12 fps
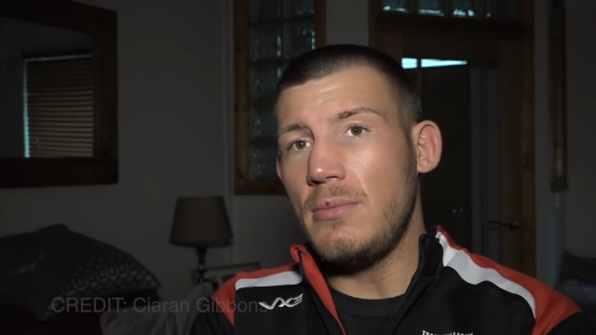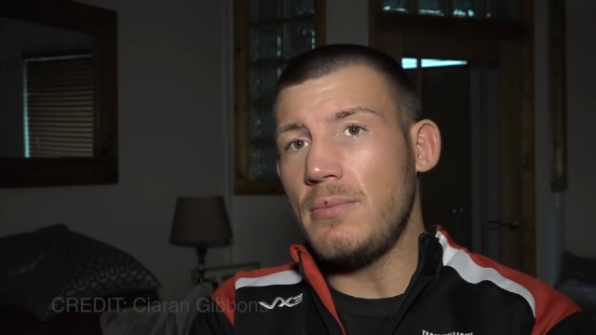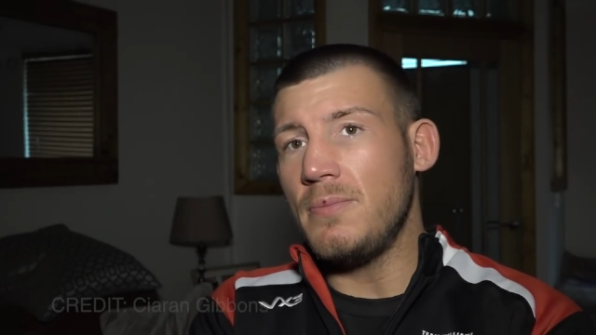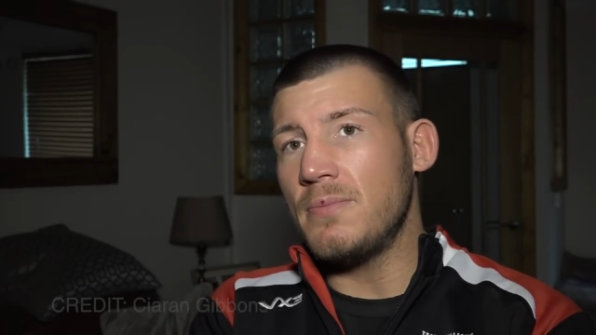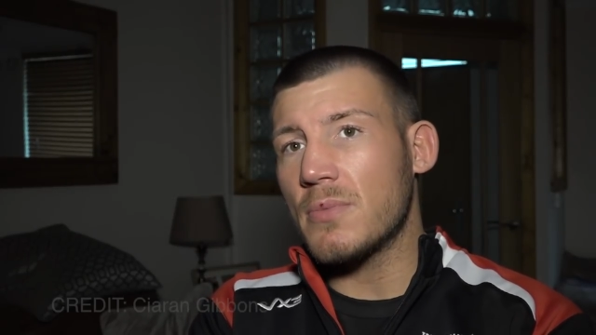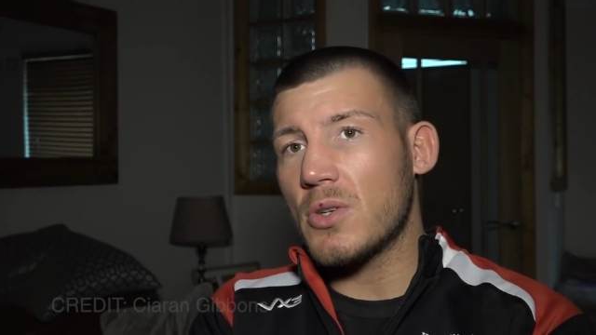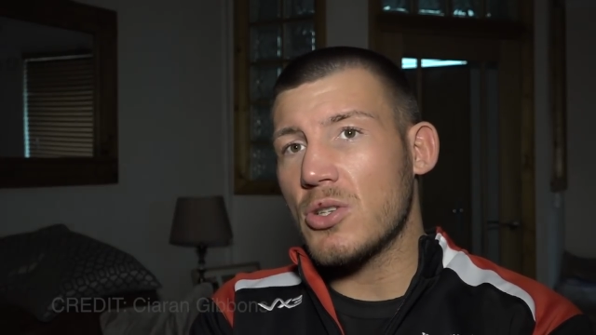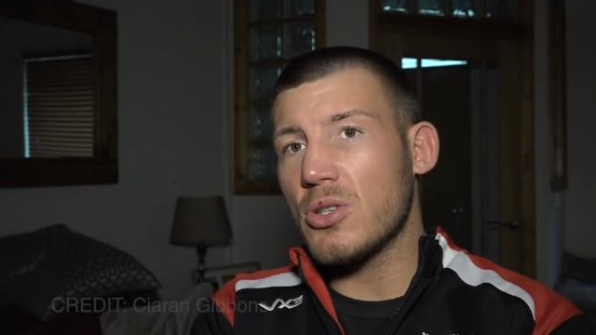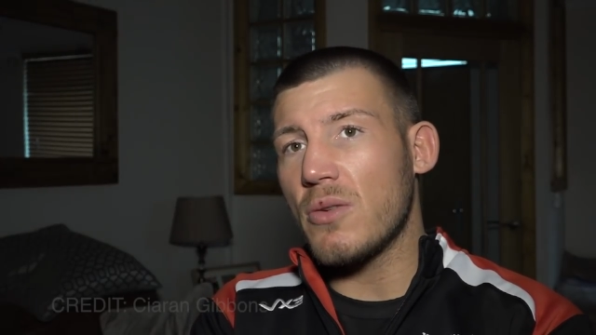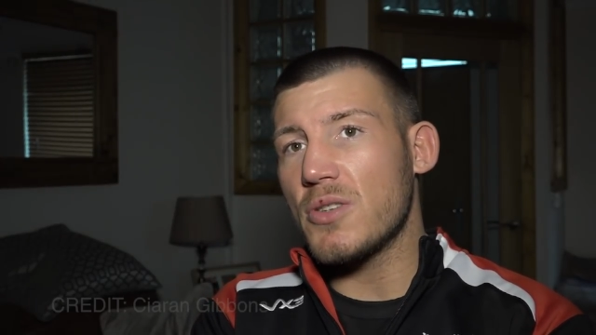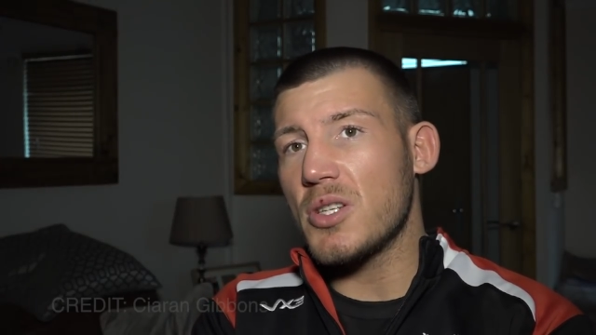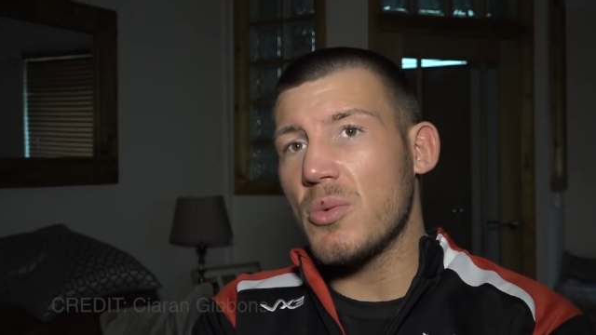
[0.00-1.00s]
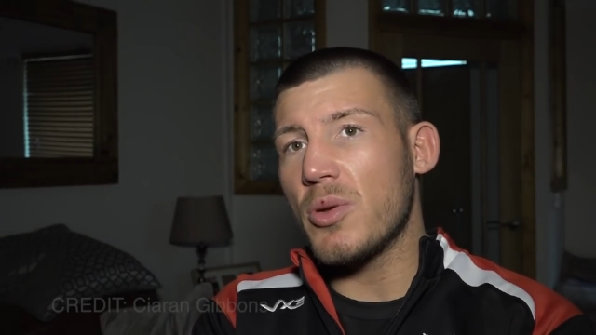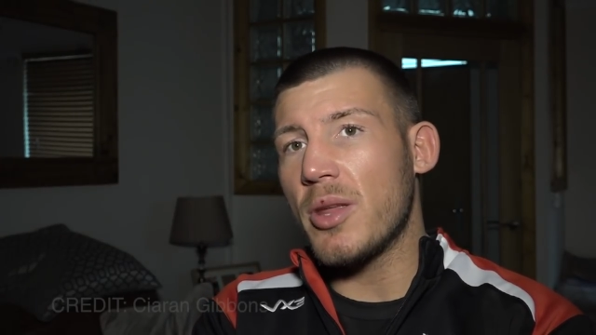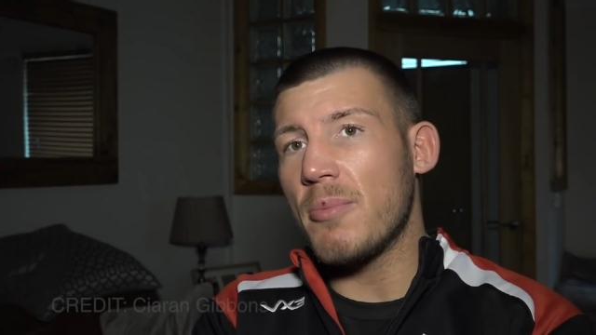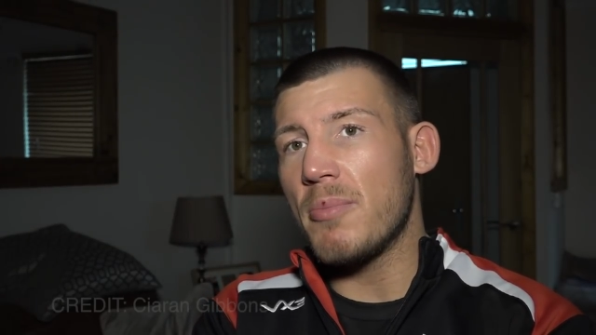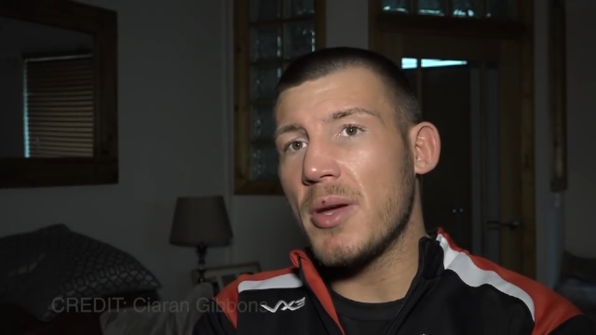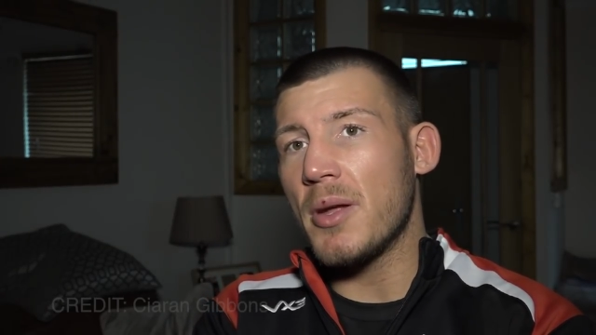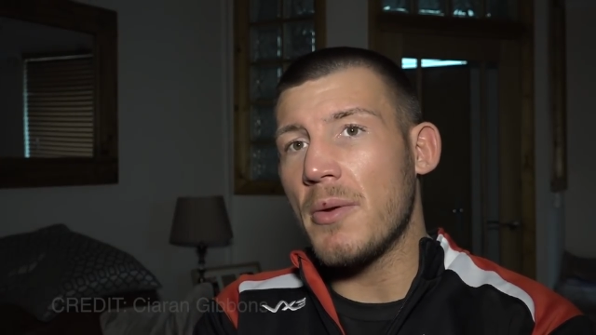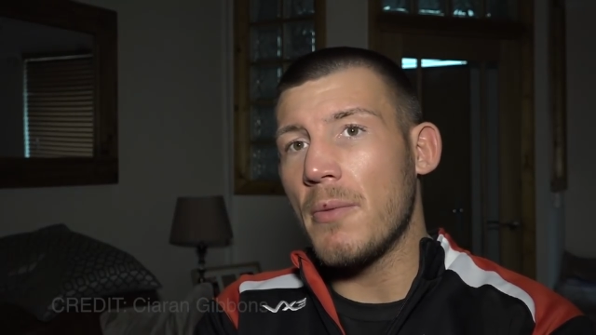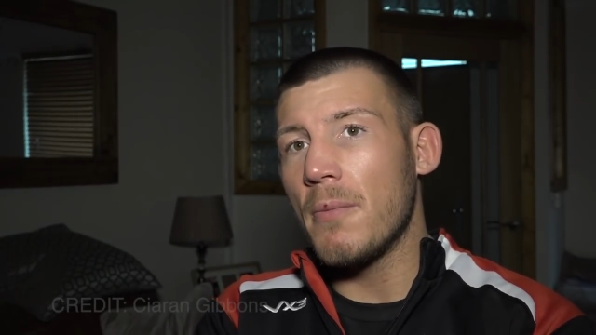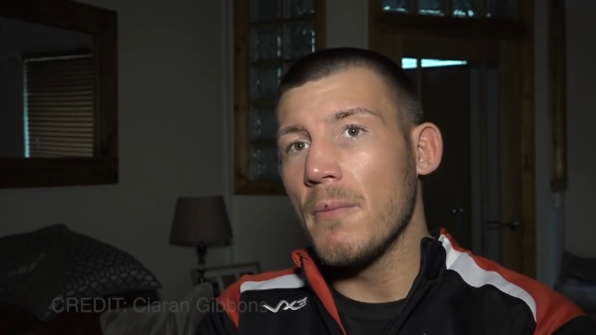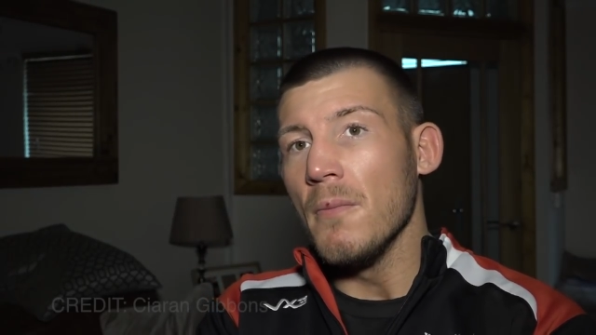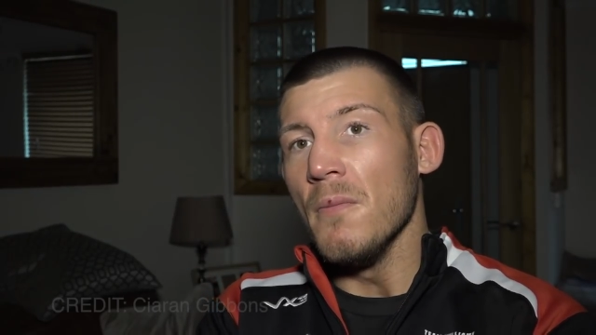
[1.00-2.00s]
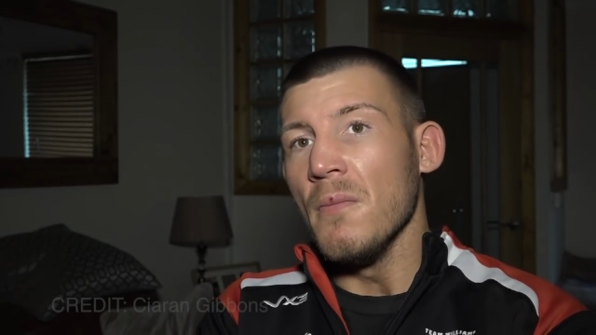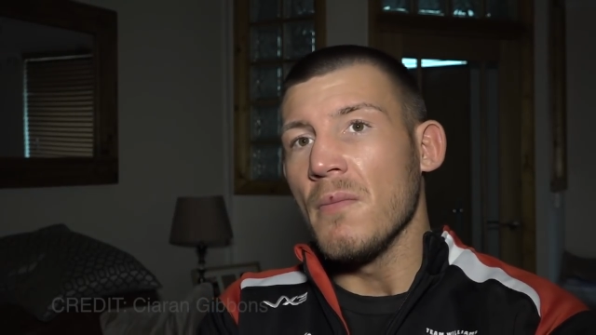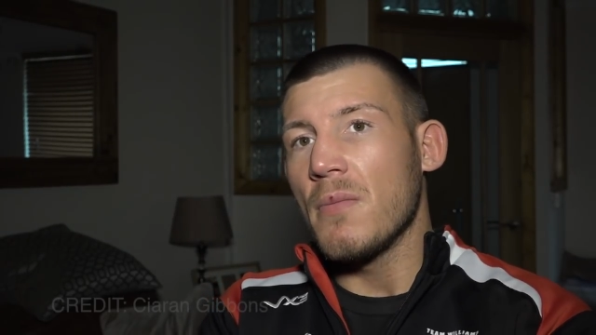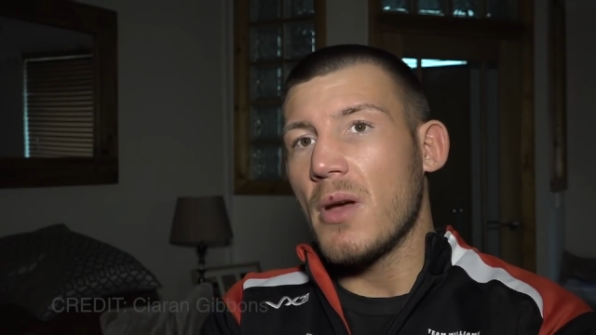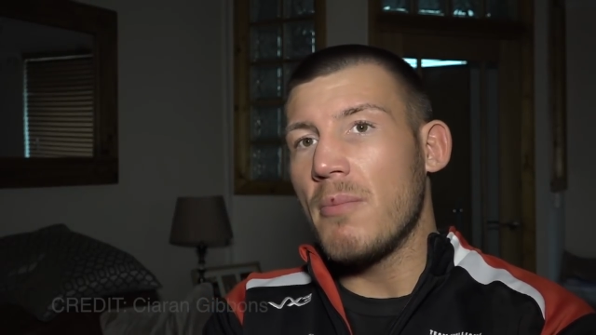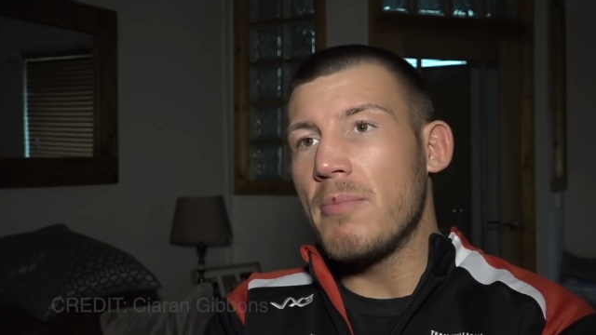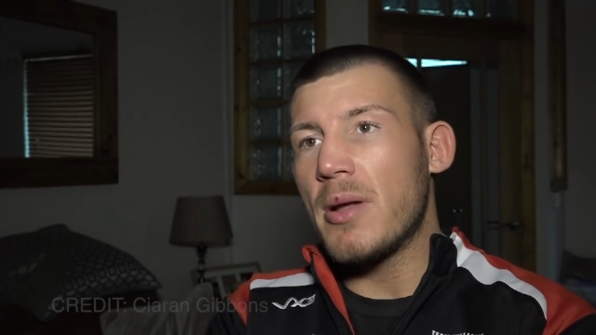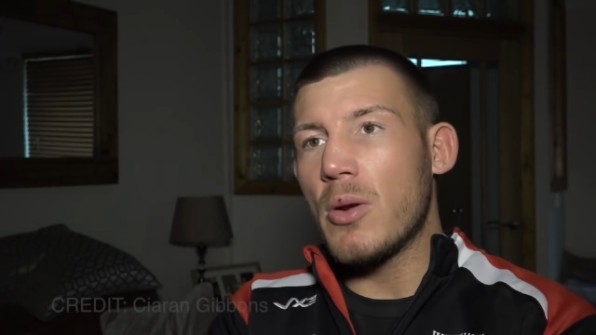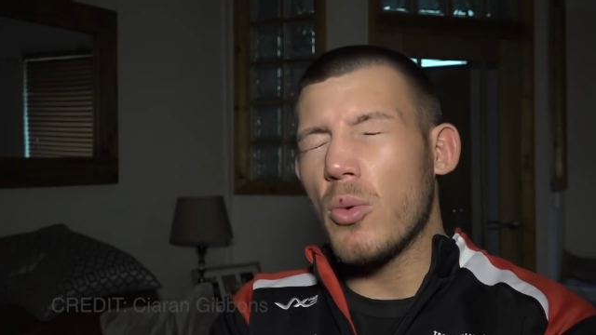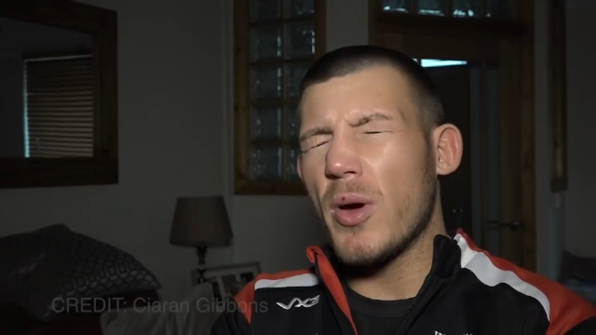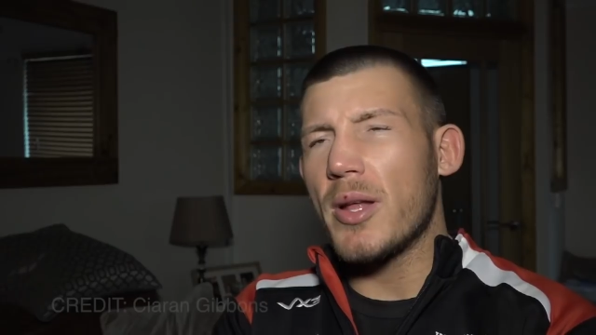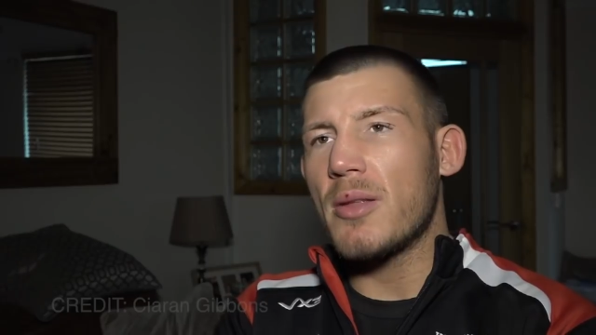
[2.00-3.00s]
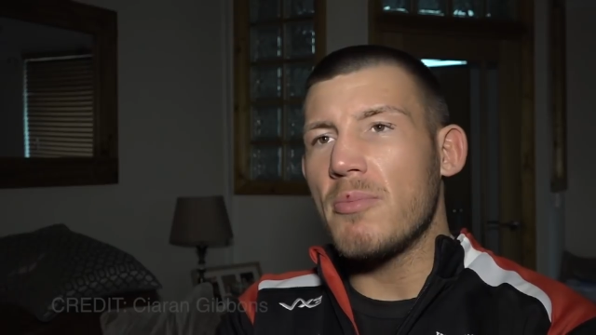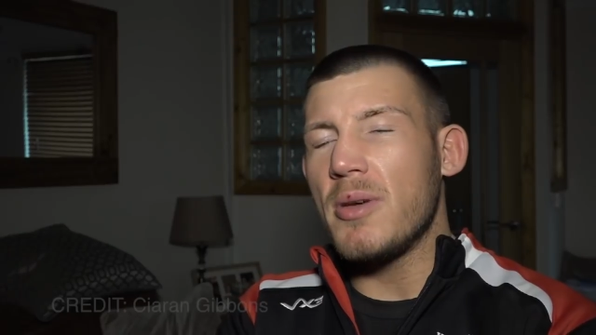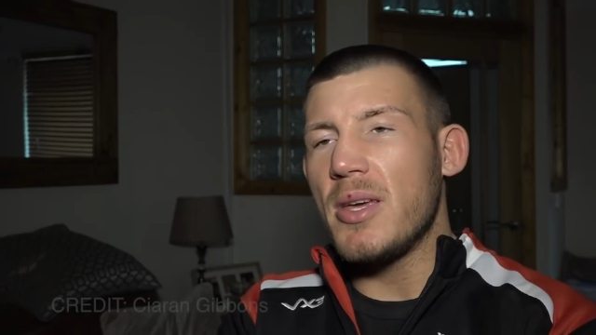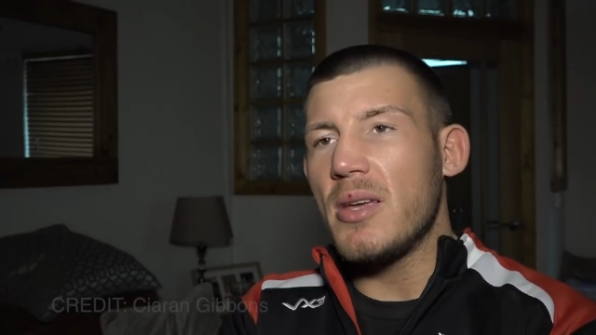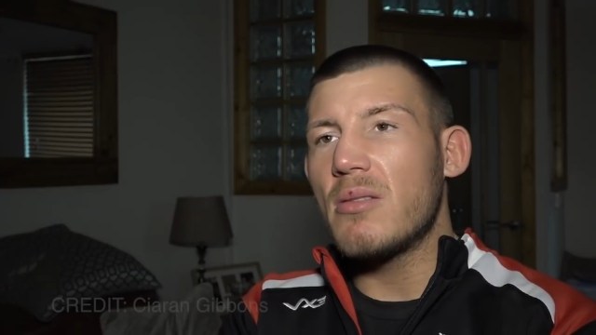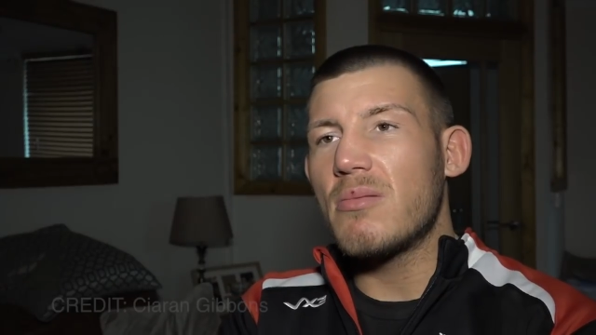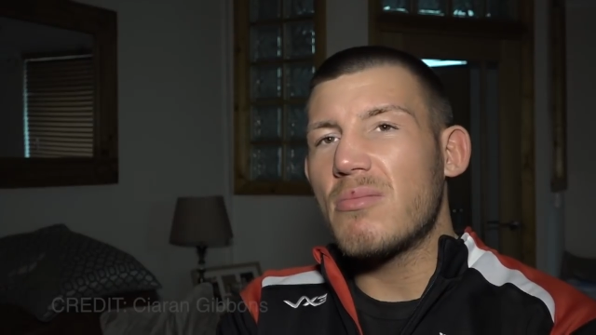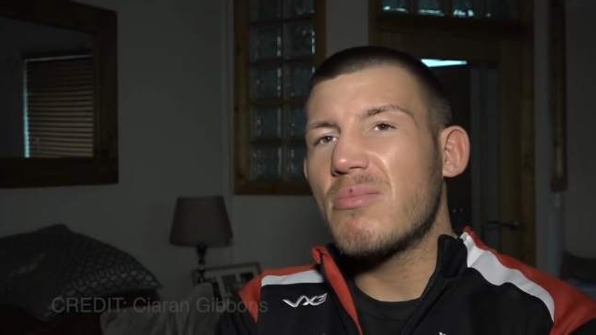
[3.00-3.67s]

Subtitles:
because obviously with him being a middleweight, me